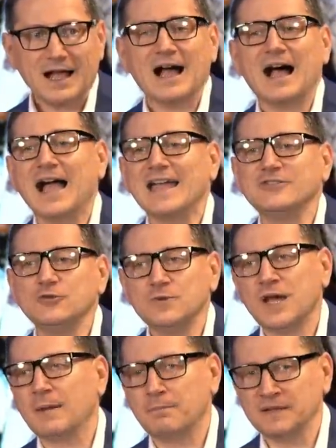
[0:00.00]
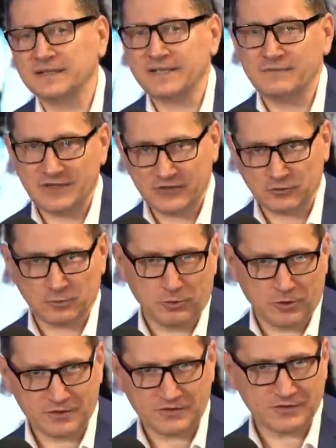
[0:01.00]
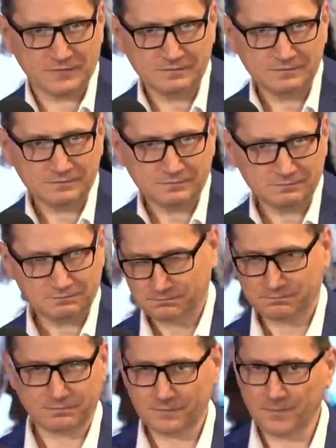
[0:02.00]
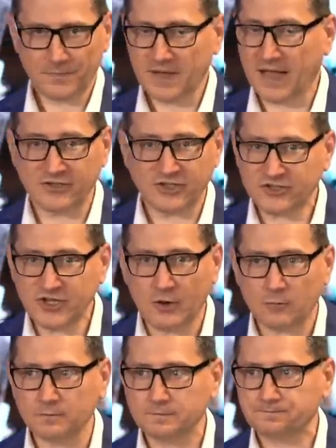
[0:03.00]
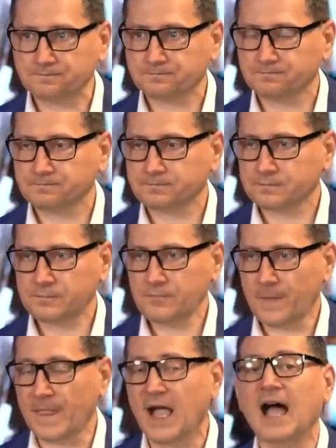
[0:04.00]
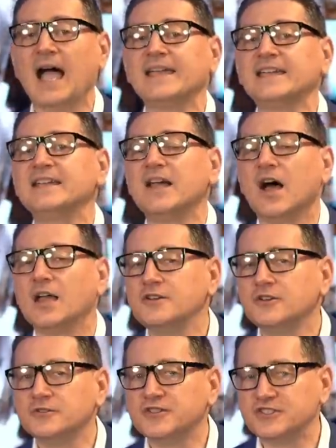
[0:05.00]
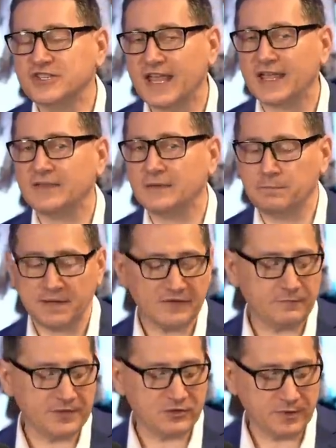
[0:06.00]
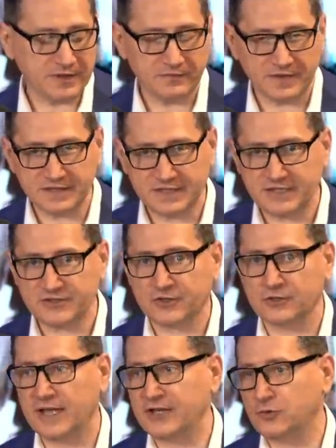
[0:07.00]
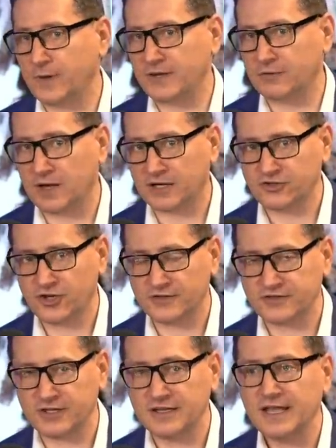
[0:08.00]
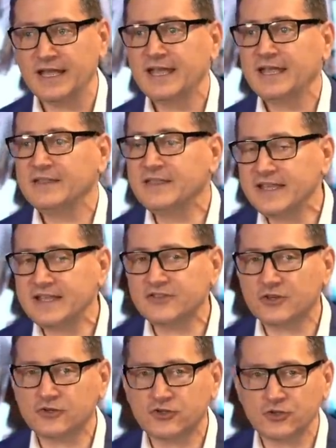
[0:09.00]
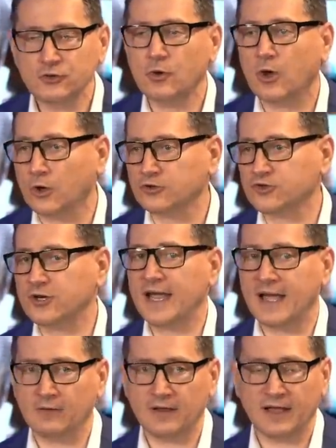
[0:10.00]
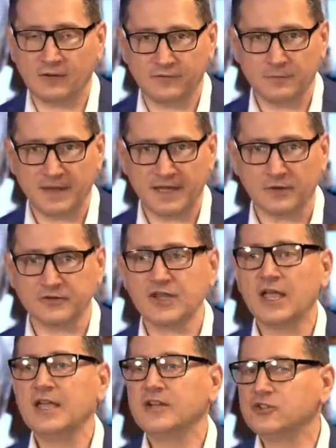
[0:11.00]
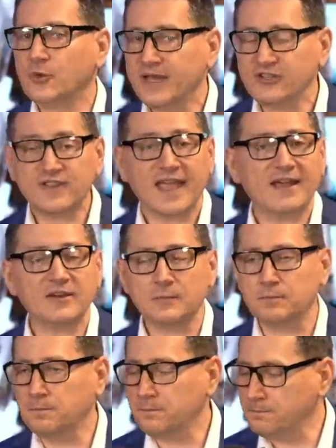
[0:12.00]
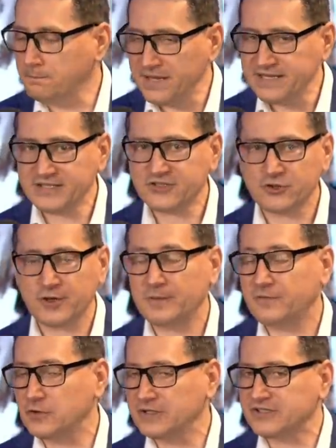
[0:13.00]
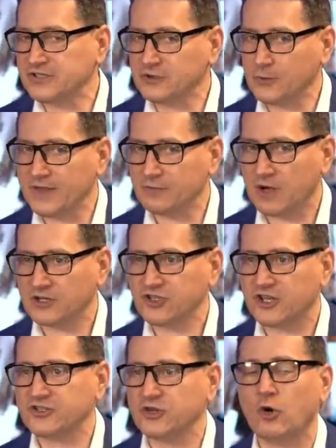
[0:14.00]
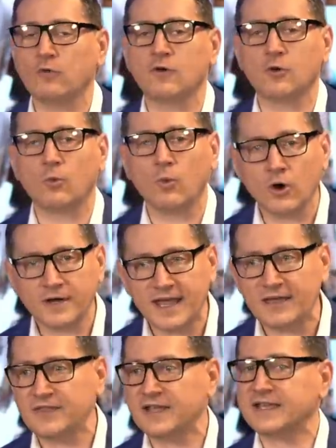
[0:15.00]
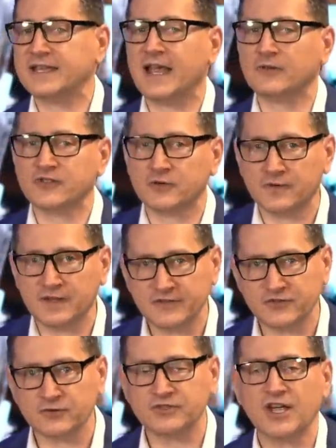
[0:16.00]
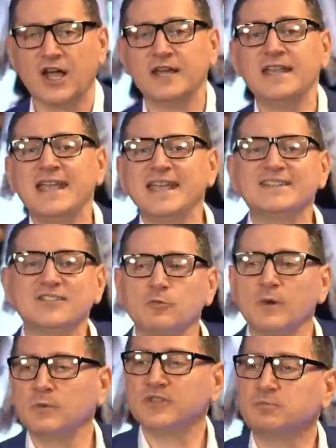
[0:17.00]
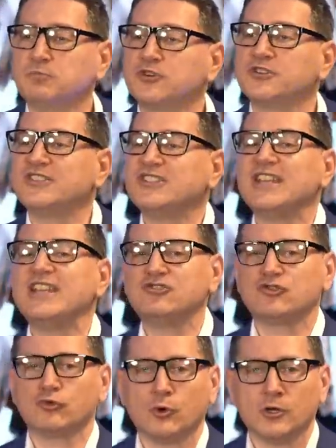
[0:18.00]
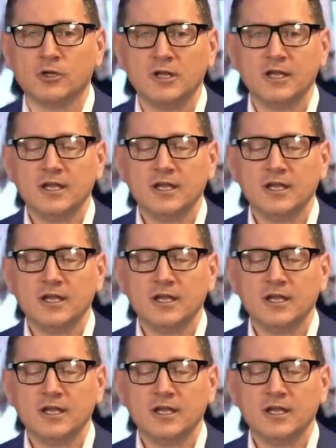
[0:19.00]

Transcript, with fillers: I do not believe these reports. I just don't. I can understand the beef between Vin Diesel and Dwayne The Rock Johnson. These are two ultra alpha males. Dwayne, they had a big disagreement. If you listen to Dwayne The Rock Johnson over work ethic and how certain things are done, it's a, it was procedural